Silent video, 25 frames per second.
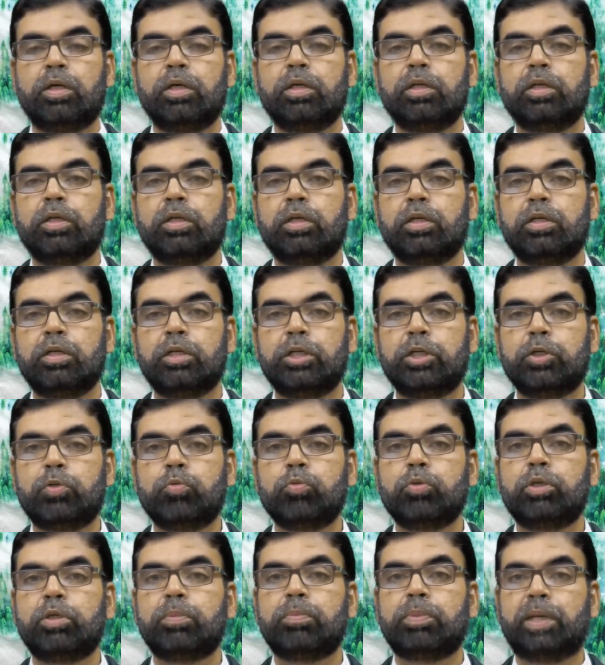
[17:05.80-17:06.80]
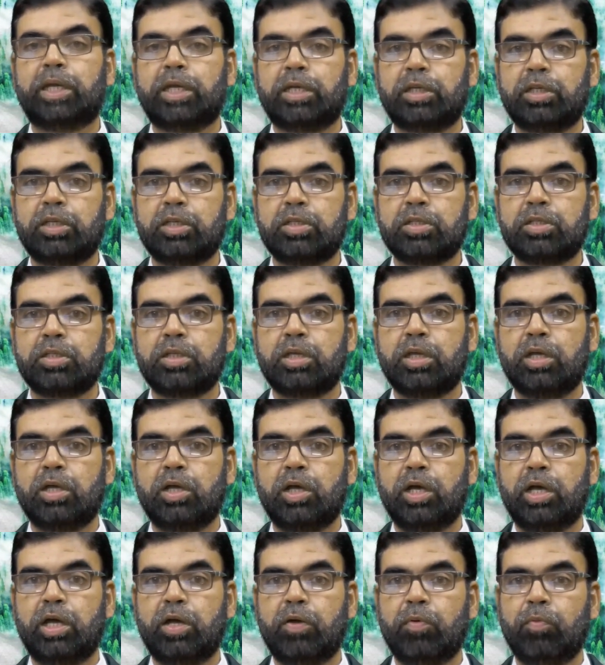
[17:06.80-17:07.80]
in day-to-day practice.
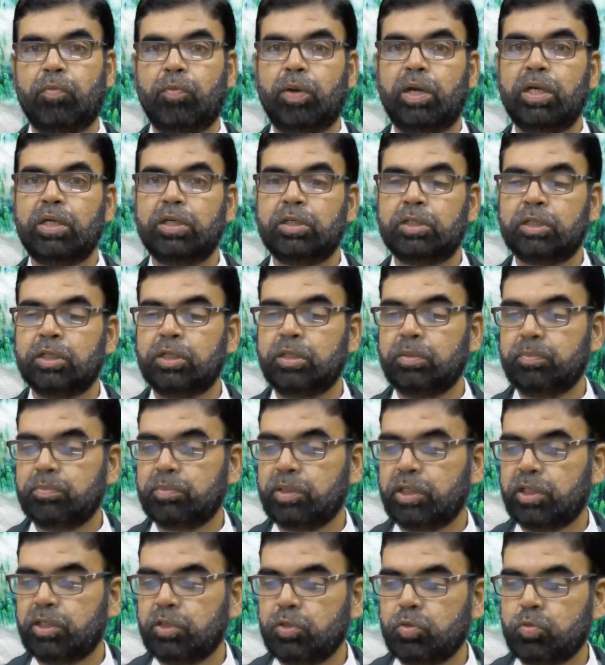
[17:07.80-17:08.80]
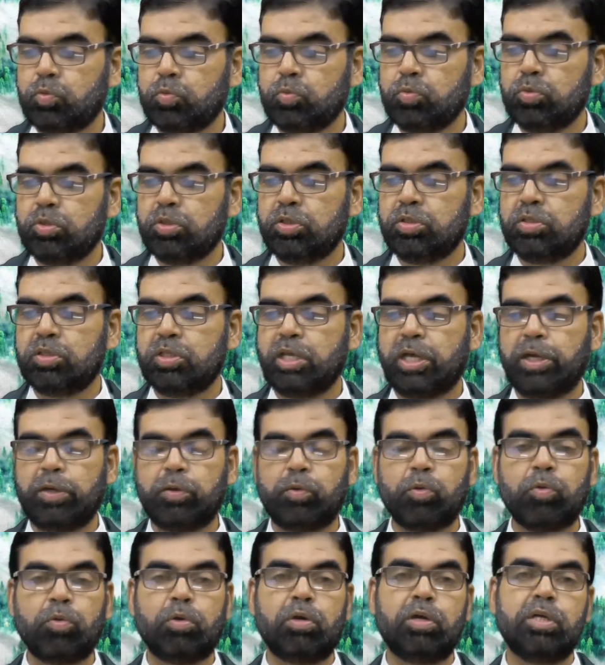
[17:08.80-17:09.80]
One term that is used is
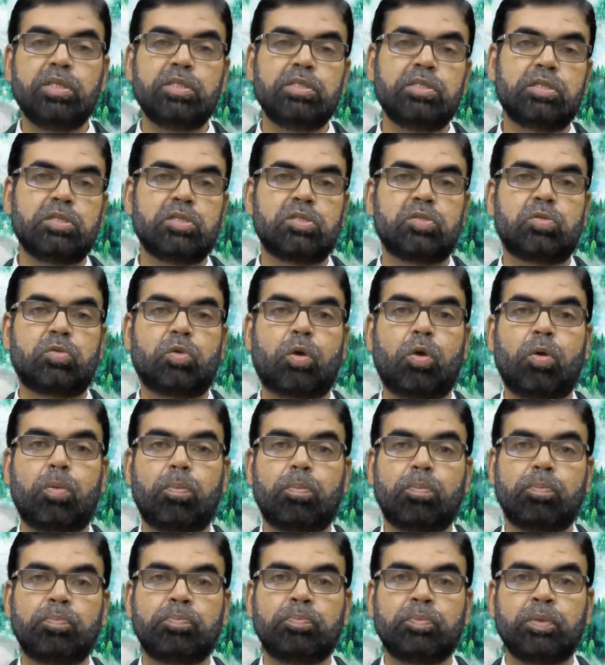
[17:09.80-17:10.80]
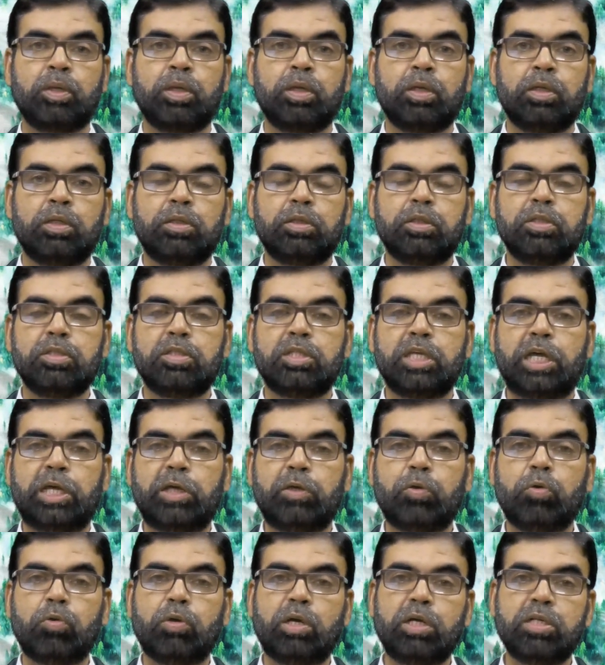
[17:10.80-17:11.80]
cytokine storm. This
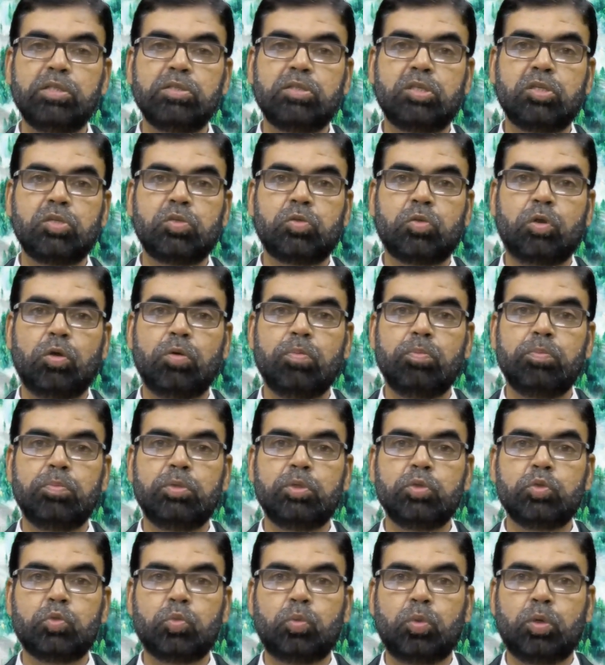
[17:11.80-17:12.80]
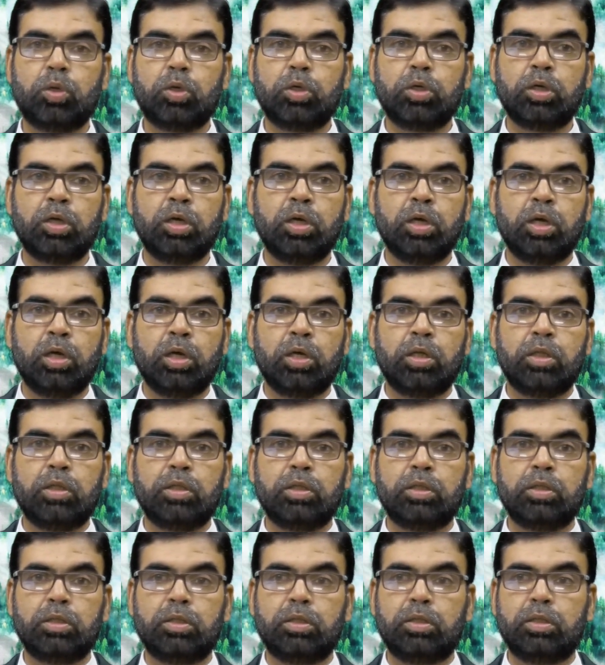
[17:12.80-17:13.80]
cytokine storm means what?
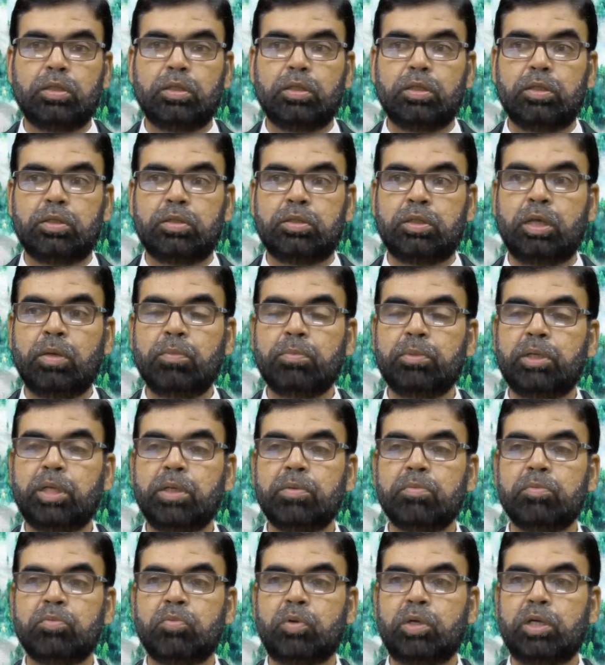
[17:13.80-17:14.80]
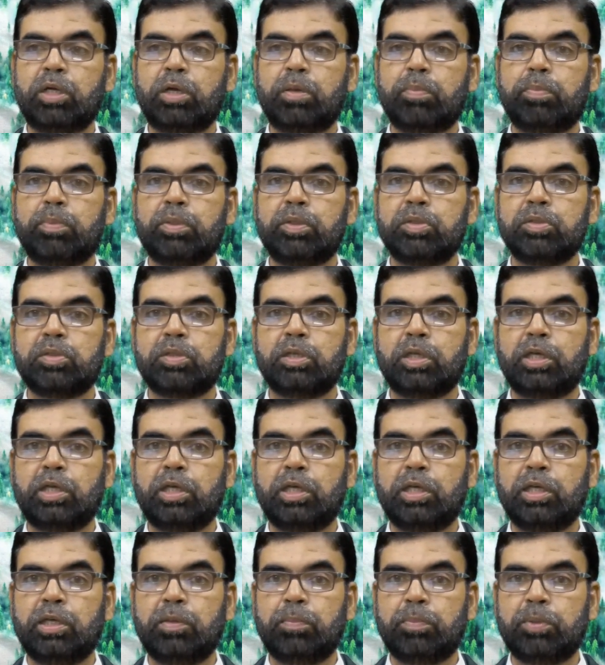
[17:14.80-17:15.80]
Sometimes what happens
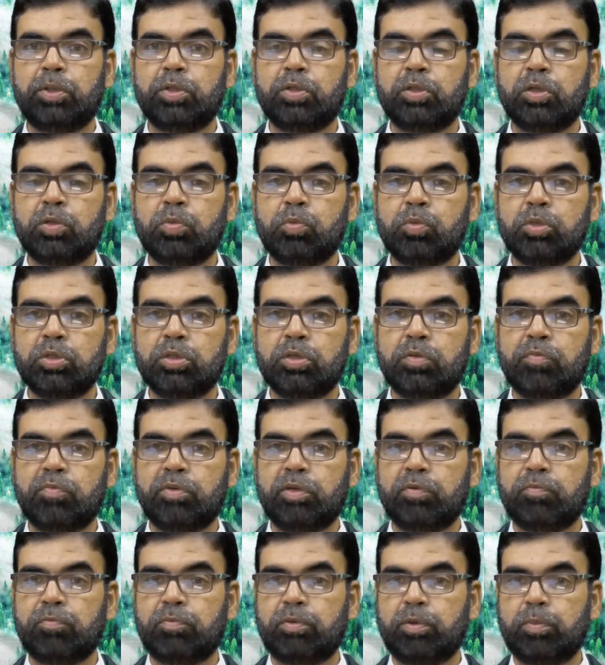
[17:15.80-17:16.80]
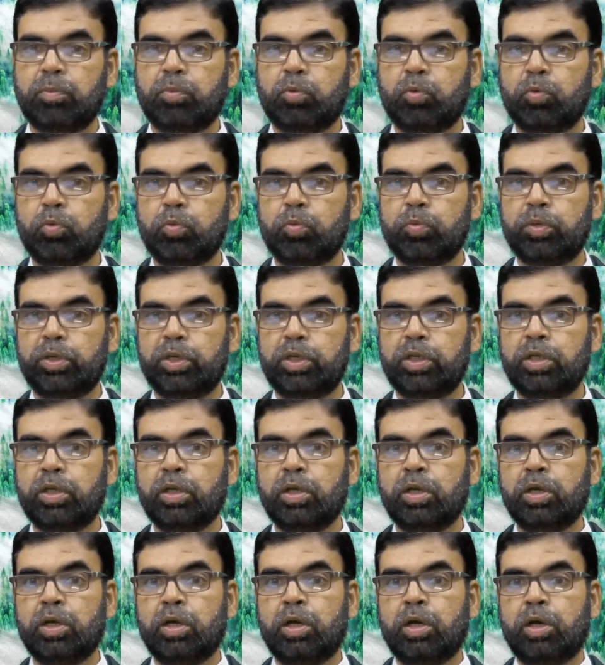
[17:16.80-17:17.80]
in a patient who is suffering from COVID,
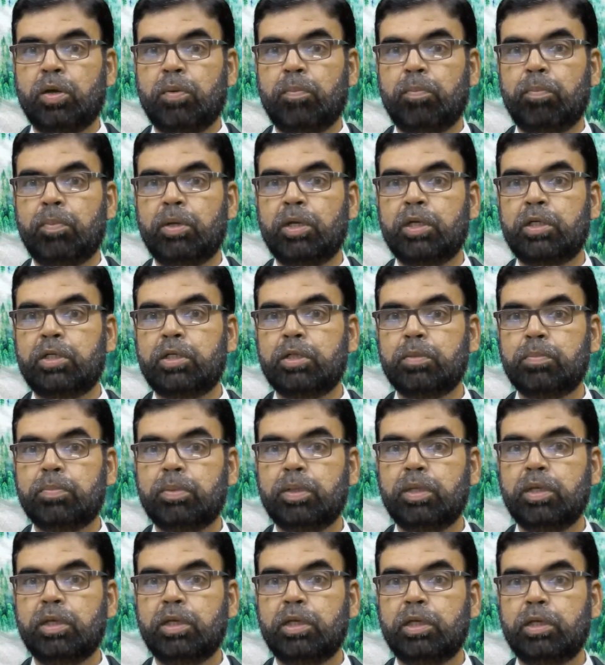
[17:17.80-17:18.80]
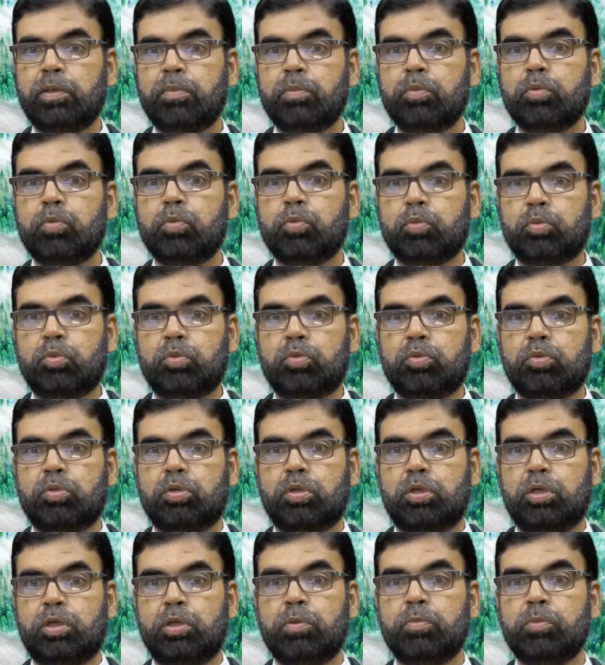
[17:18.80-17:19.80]
multiple immune
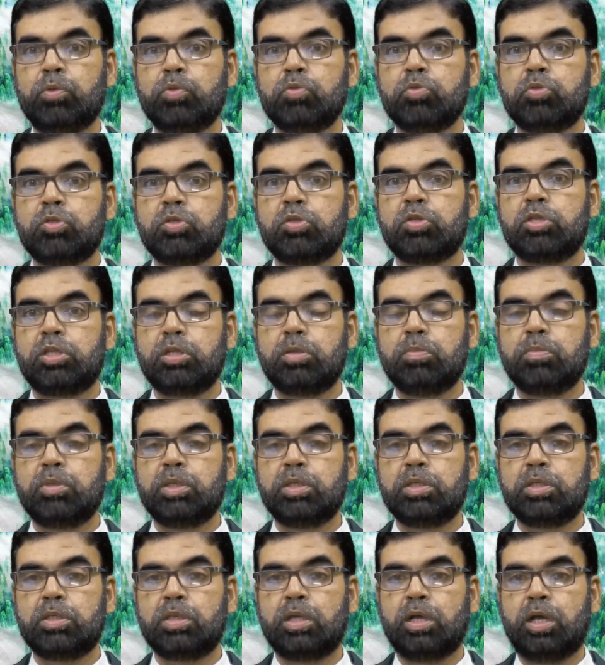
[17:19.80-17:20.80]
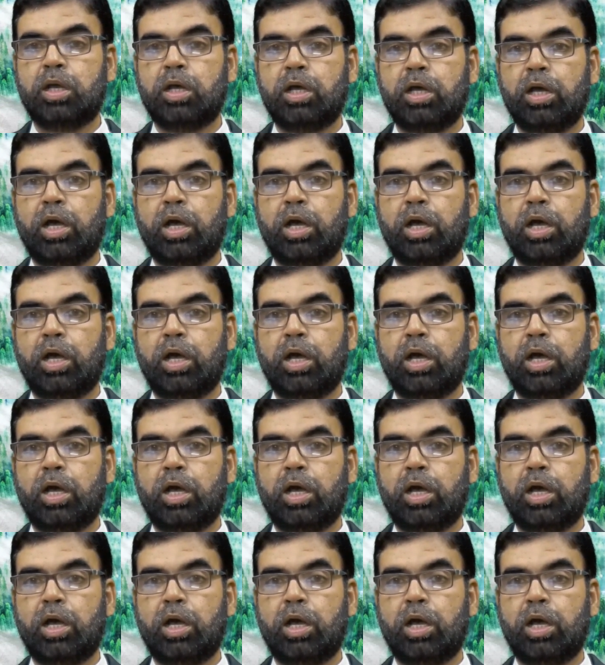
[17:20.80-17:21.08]
system is